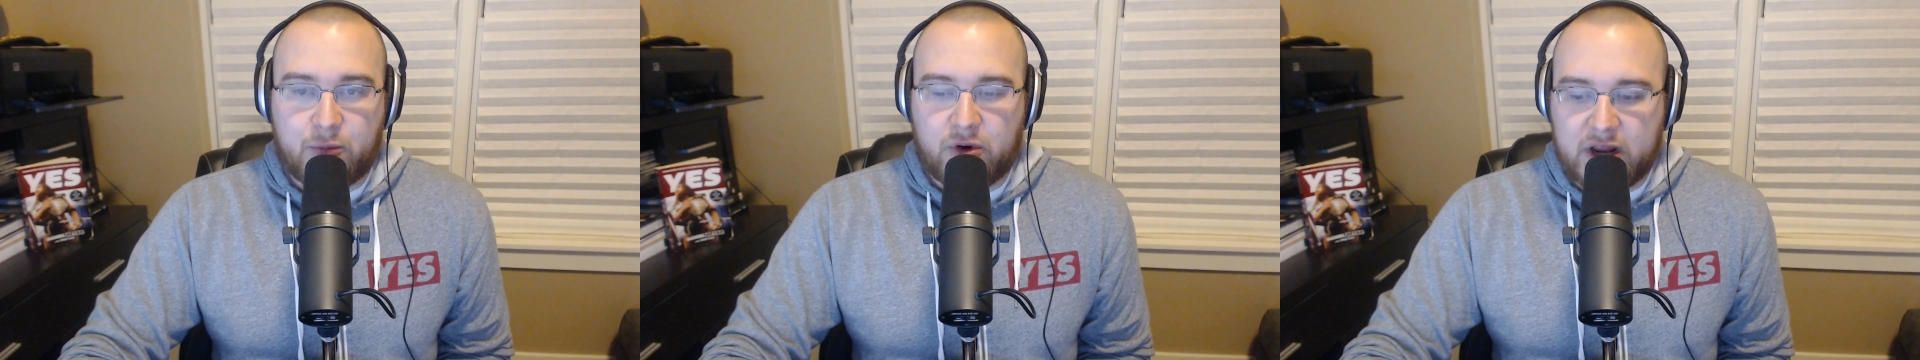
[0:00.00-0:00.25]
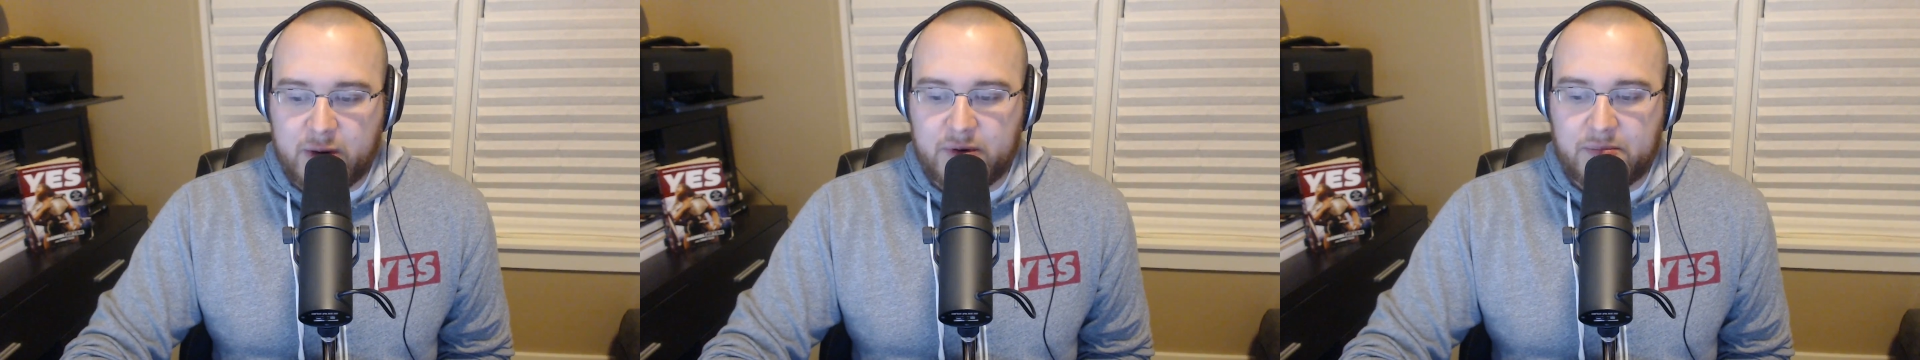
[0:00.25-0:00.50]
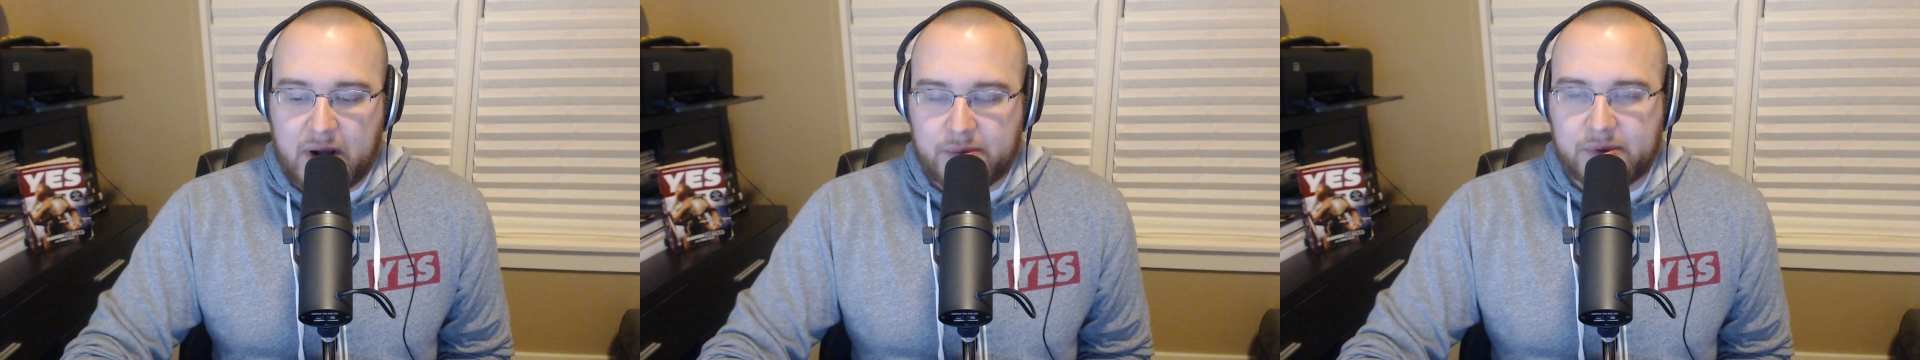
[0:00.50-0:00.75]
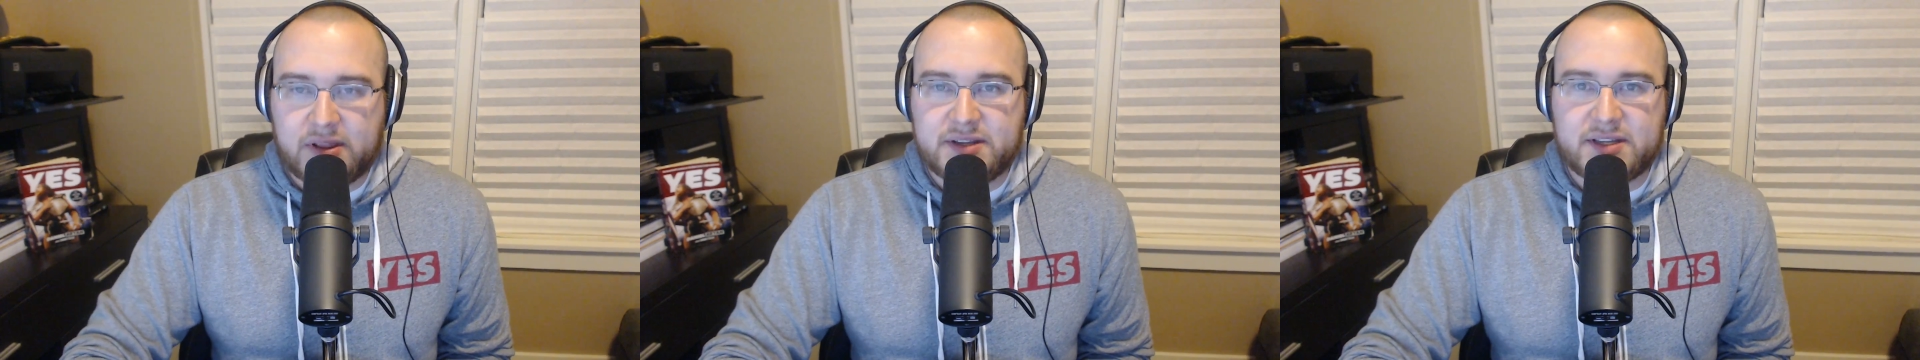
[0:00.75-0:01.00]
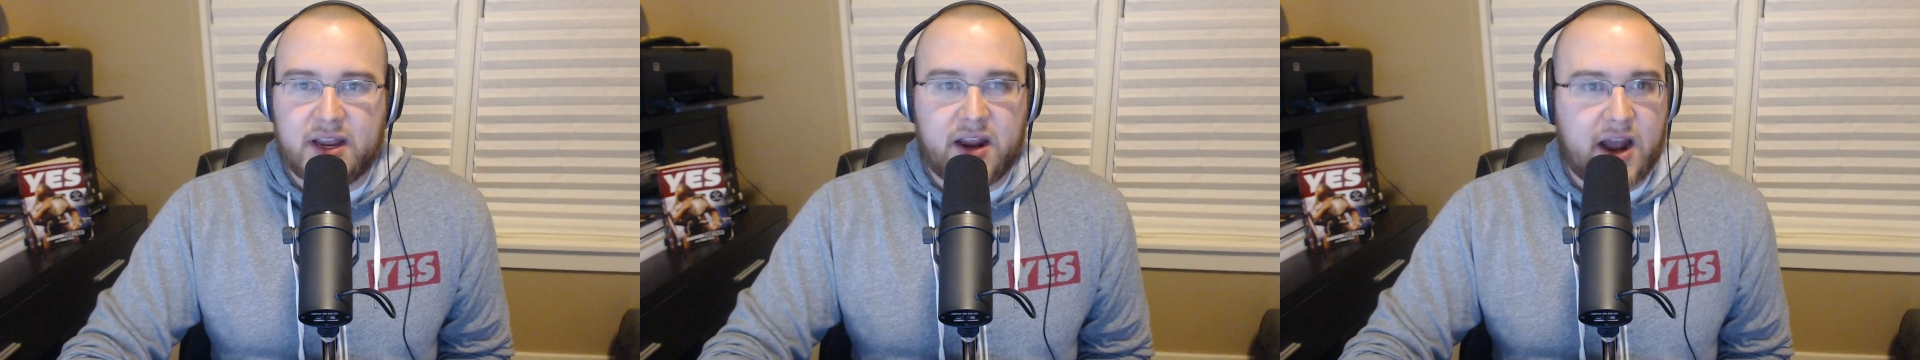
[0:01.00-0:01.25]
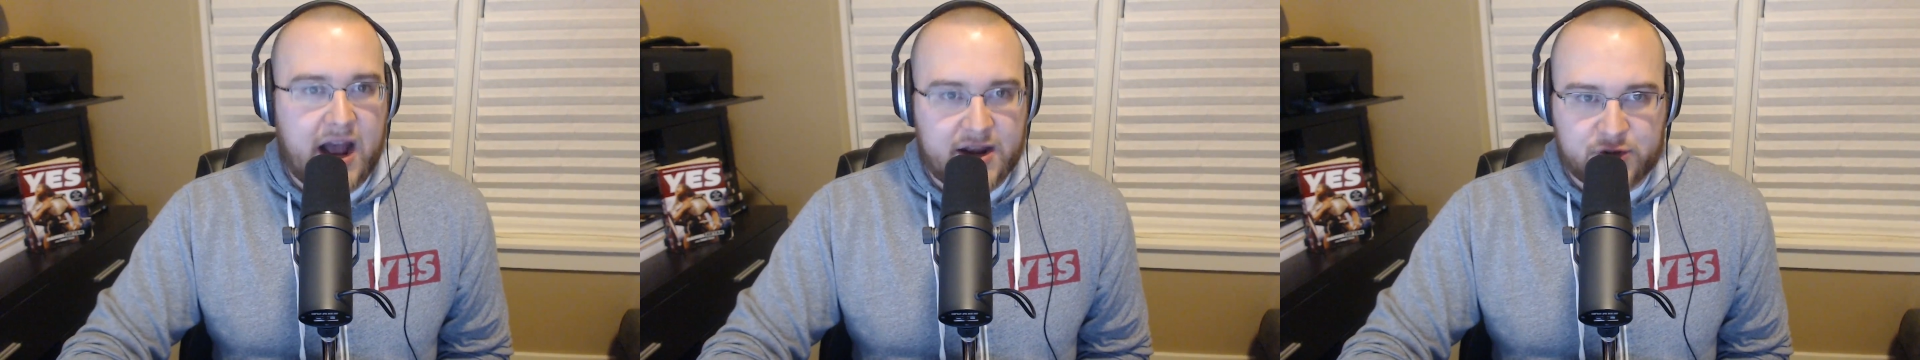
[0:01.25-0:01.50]
Where he would publicly
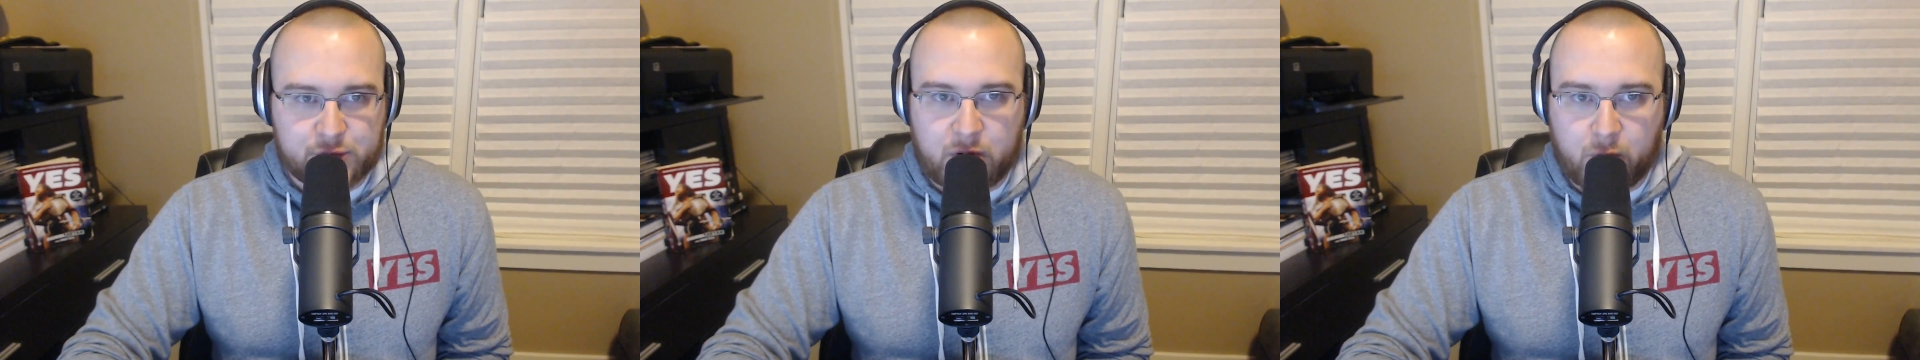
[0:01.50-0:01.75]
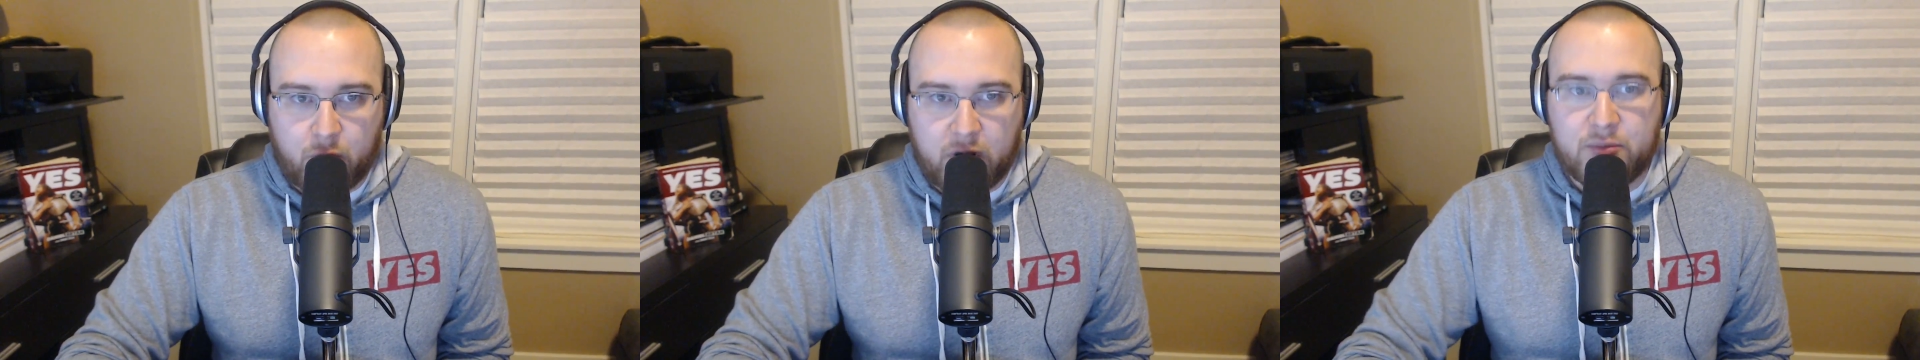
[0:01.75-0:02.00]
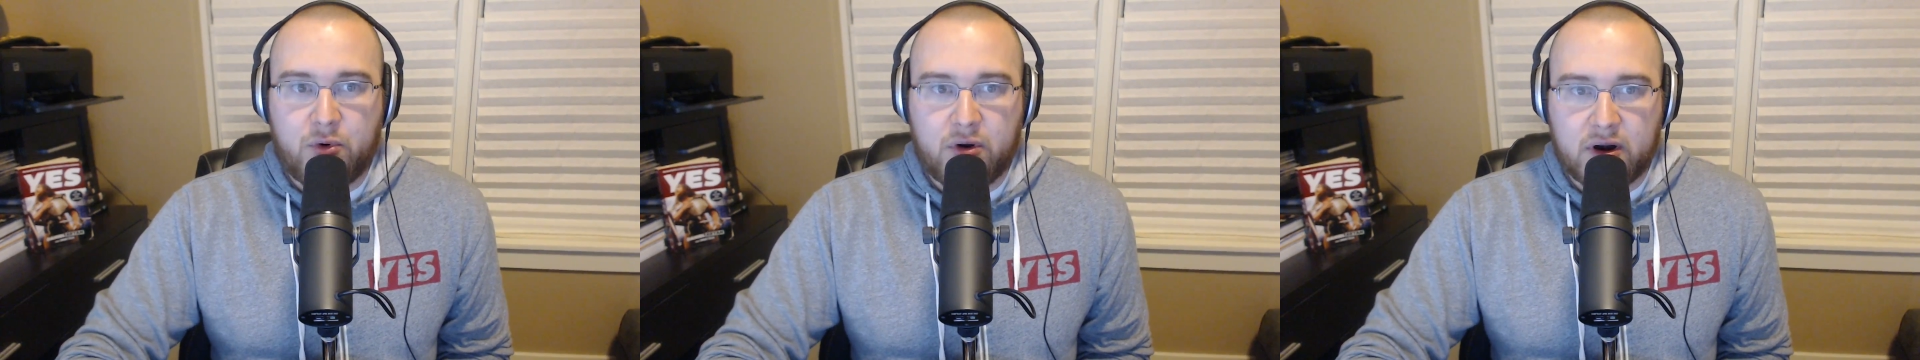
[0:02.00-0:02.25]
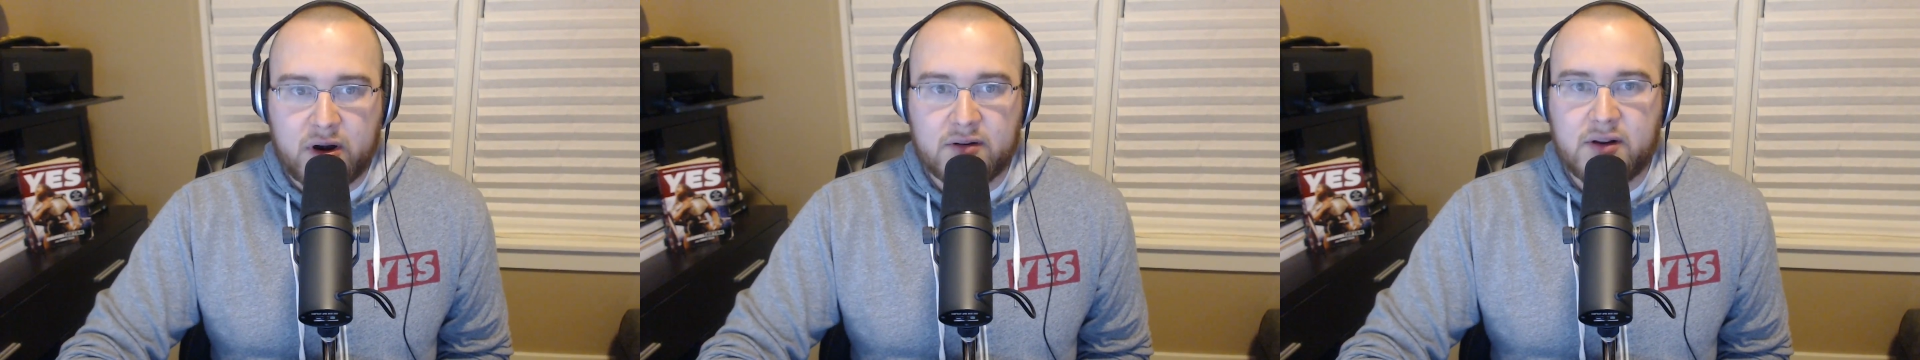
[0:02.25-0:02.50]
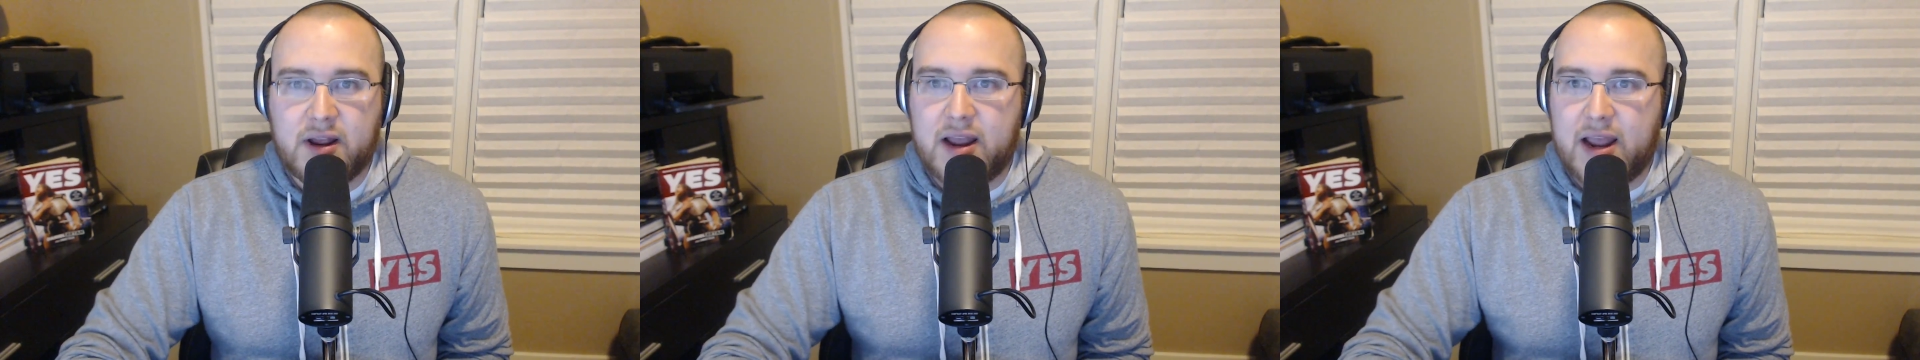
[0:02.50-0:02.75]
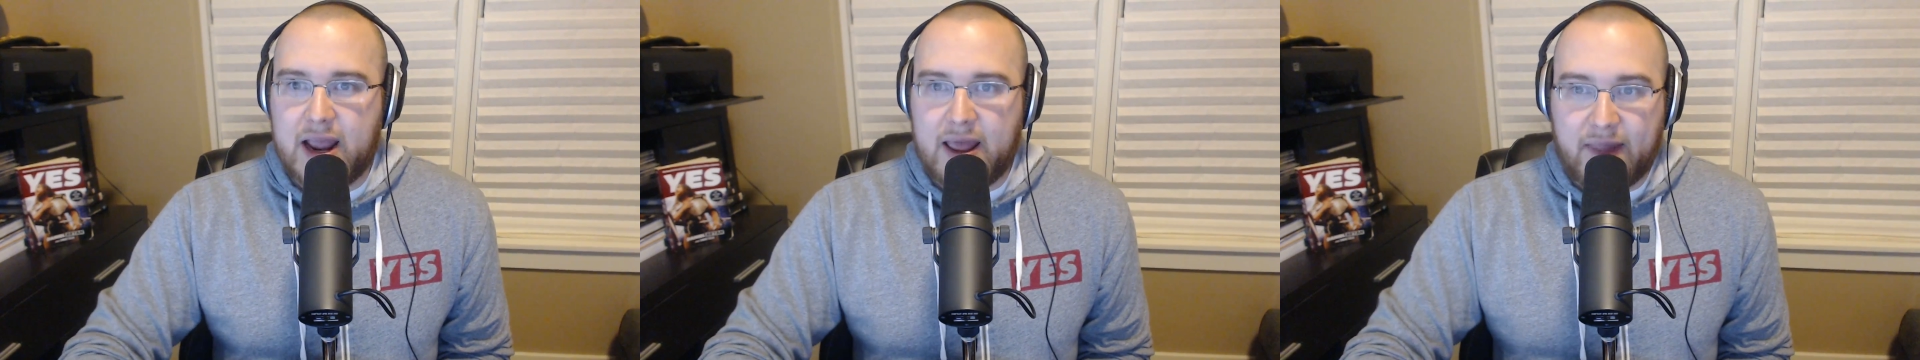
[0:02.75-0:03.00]
say, I just want one more,
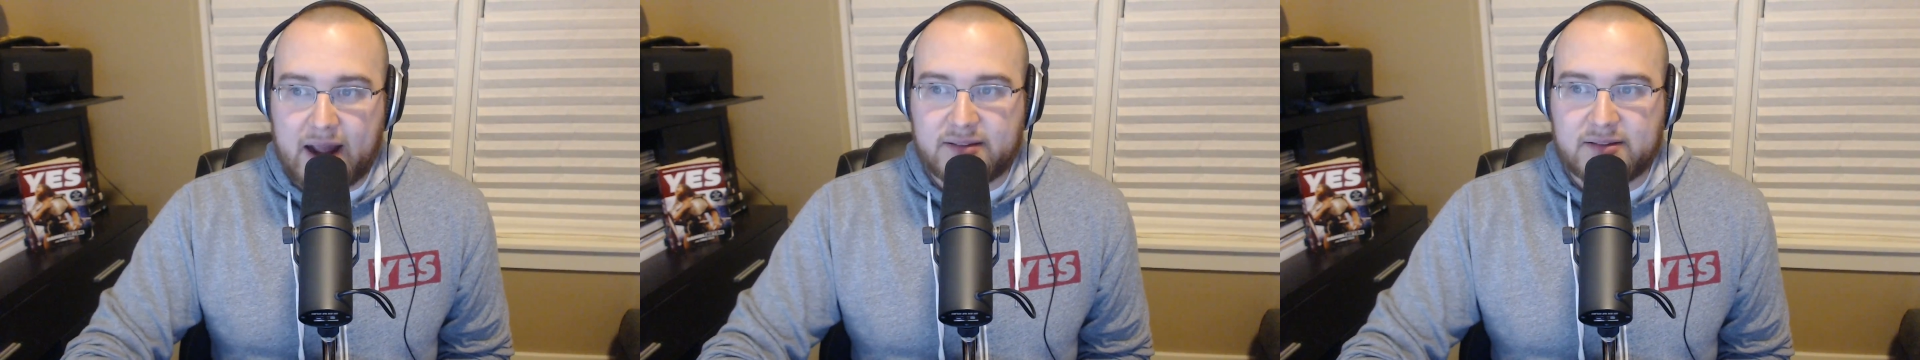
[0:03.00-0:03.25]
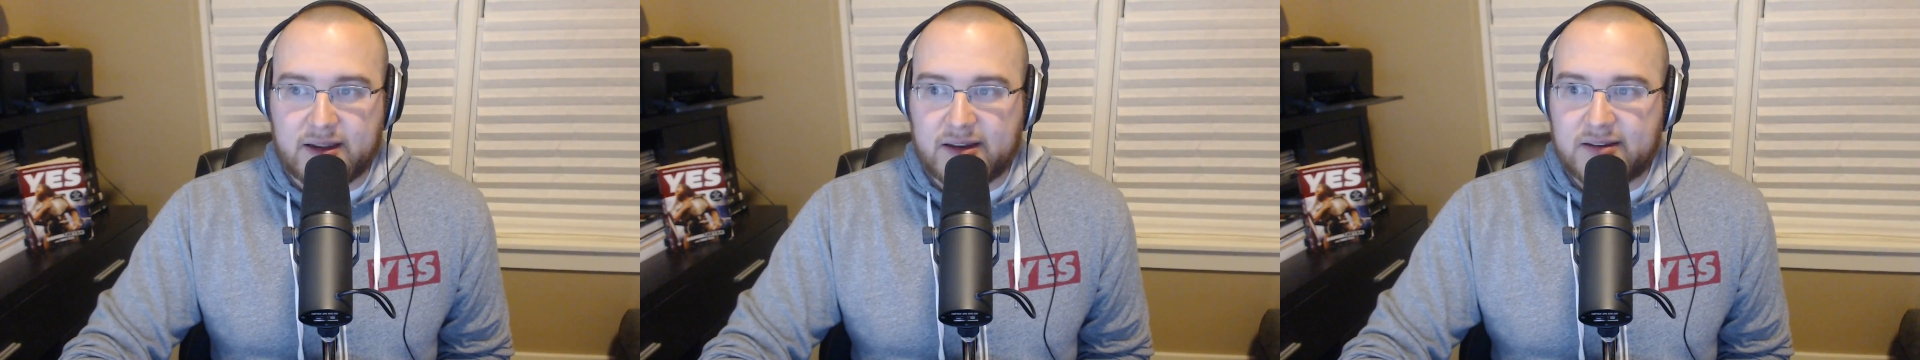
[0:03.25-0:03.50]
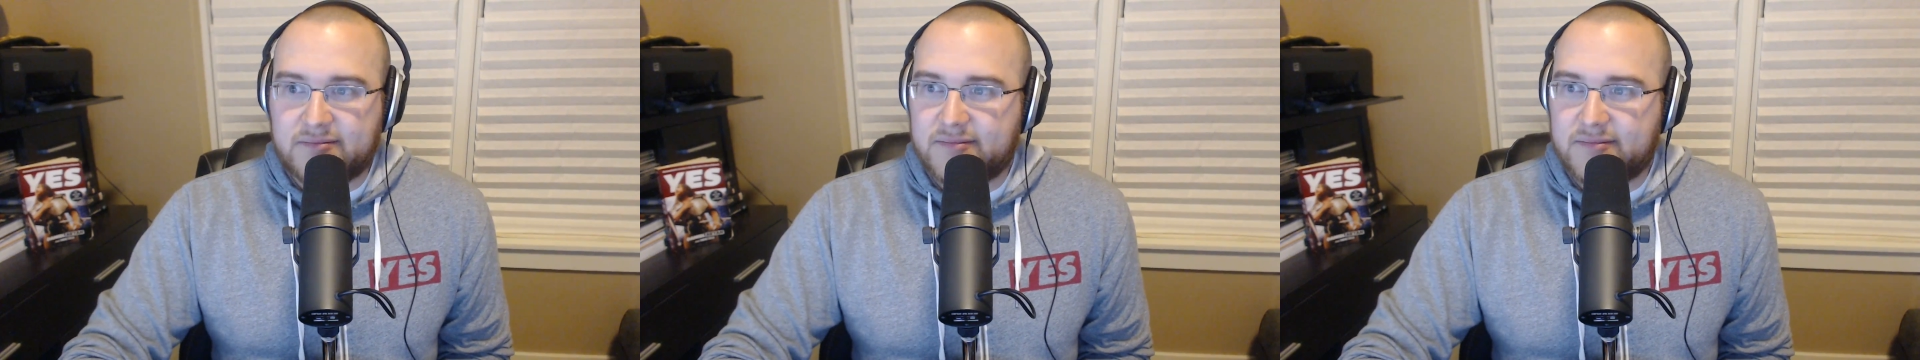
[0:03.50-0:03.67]
and that's it.